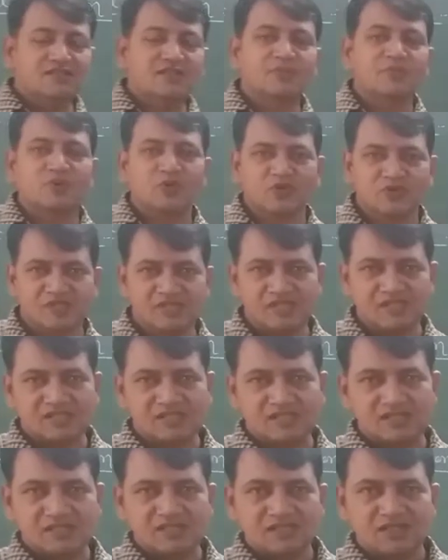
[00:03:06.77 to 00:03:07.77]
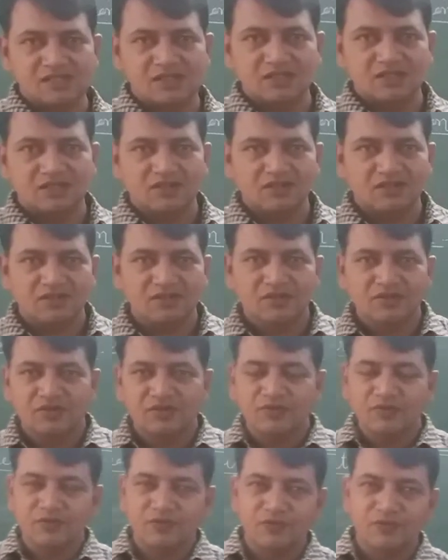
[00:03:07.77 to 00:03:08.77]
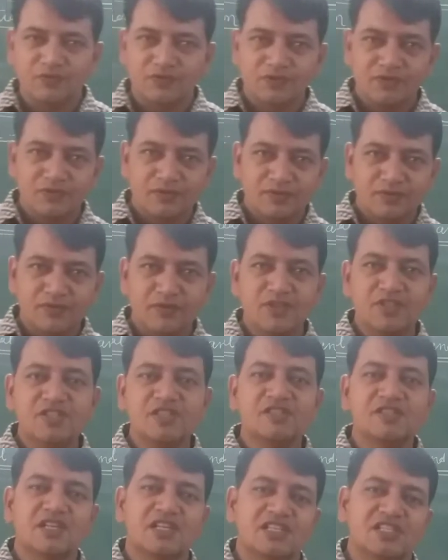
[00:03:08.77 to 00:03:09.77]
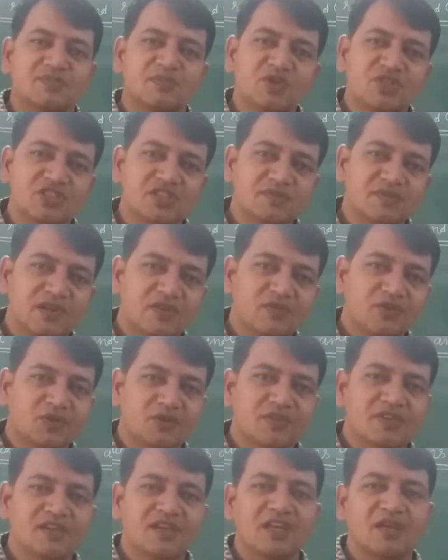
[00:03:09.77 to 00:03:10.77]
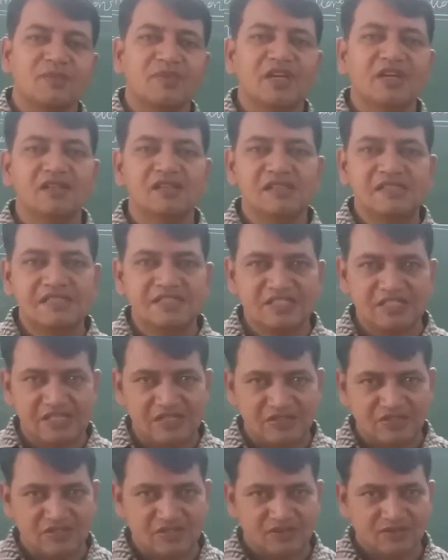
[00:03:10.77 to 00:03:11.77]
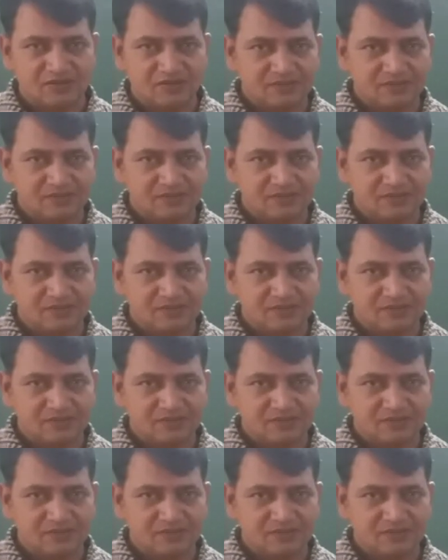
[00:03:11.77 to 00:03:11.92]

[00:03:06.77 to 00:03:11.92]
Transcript: the process which is responsible for the chemical change.